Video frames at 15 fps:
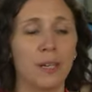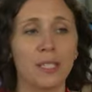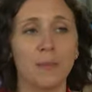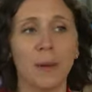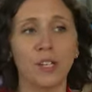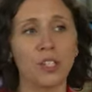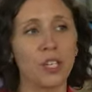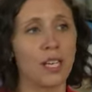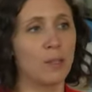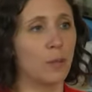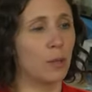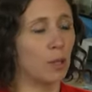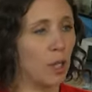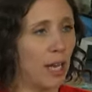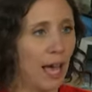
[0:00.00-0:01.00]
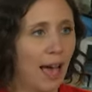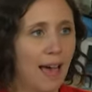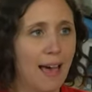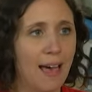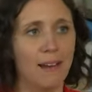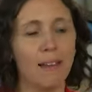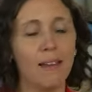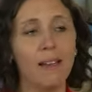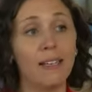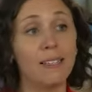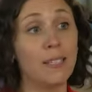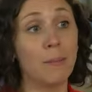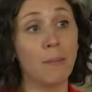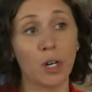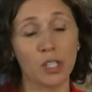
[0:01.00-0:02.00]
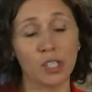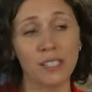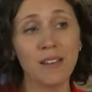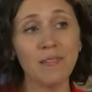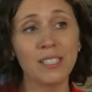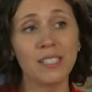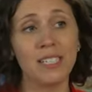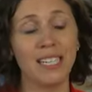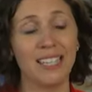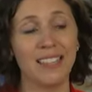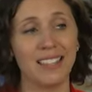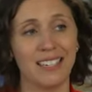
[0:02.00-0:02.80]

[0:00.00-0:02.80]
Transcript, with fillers: especially as we look ahead to March 17th,